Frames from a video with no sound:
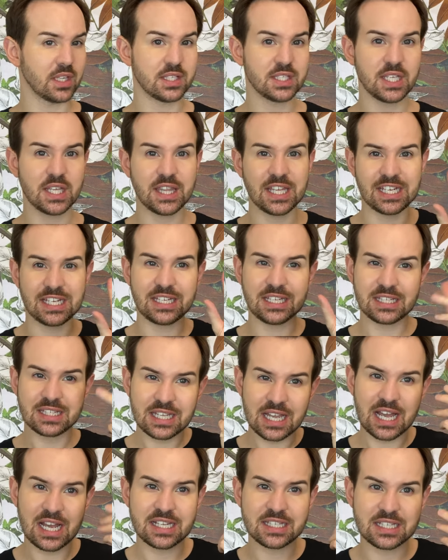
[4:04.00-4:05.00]
see that
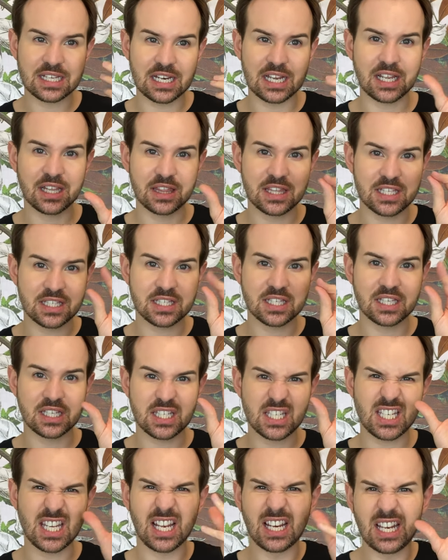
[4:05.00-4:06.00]
it has like this
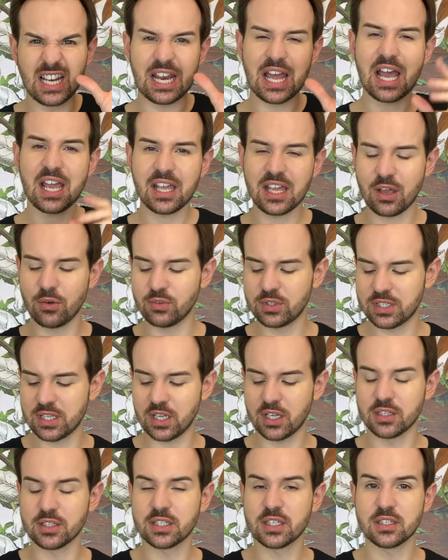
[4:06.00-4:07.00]
jelly-like, I would say,
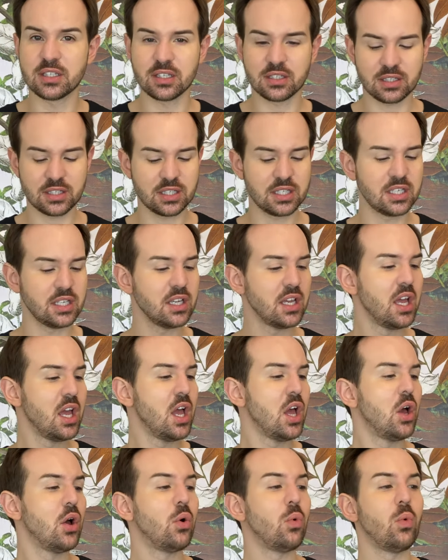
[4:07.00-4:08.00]
consistency,
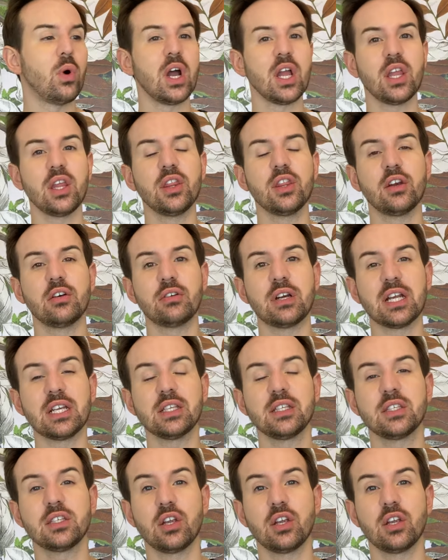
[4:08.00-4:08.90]
while the rice